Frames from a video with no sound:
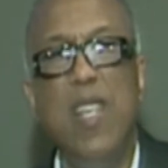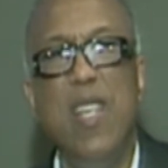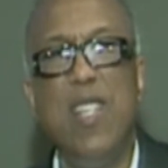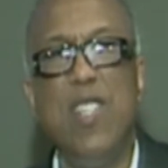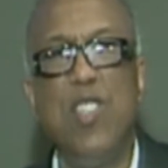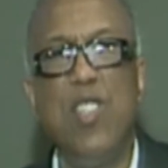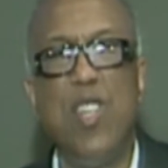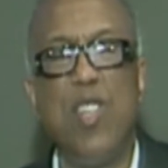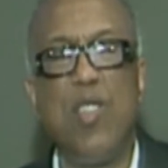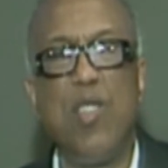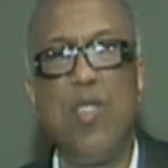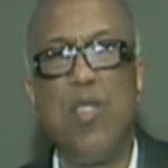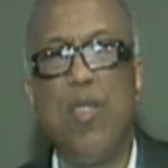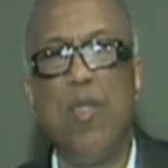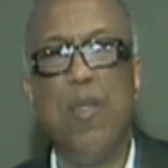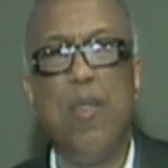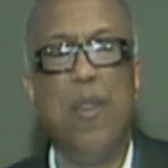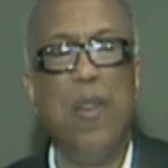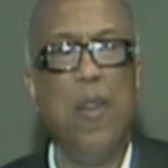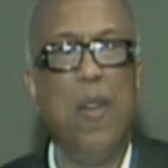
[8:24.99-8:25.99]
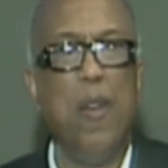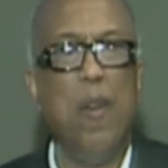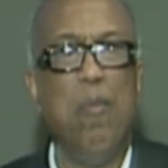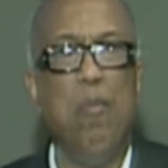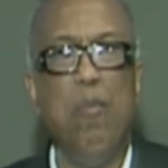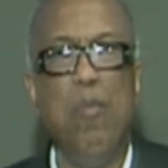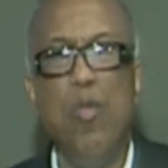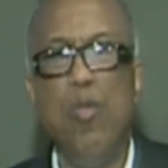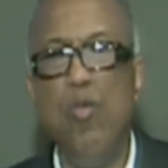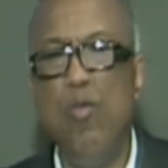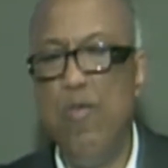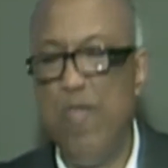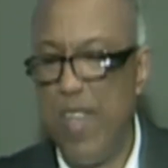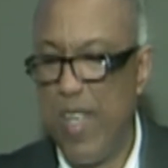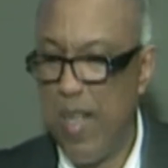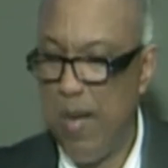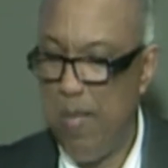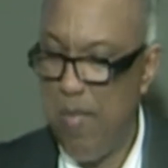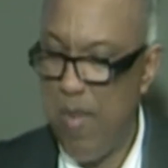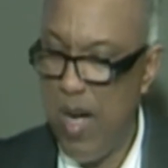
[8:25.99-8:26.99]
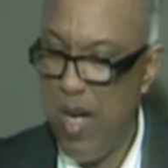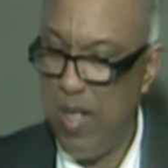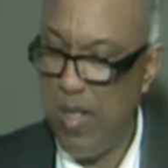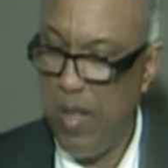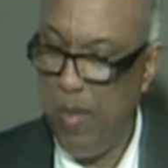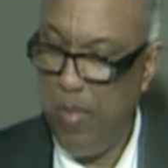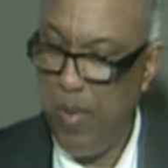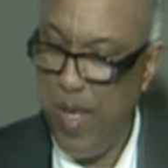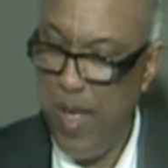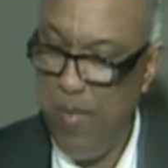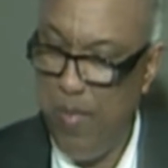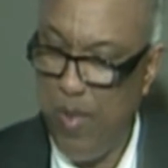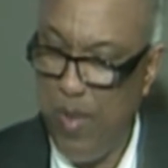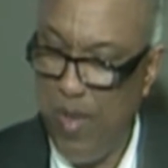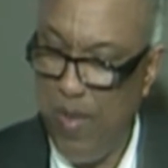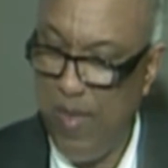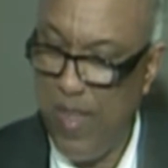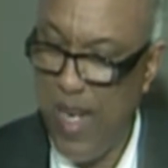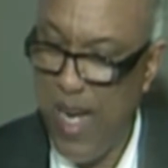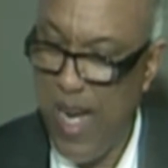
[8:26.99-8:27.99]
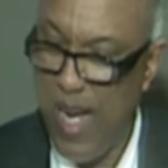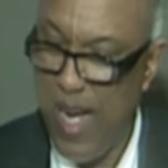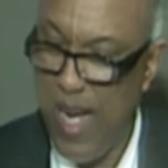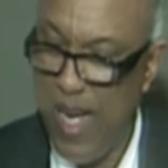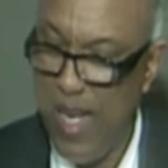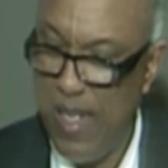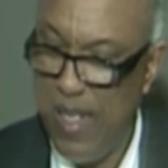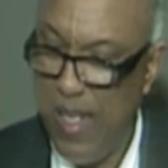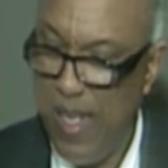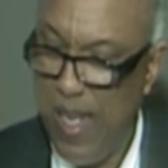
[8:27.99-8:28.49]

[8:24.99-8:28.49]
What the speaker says: is just moving among the people of God.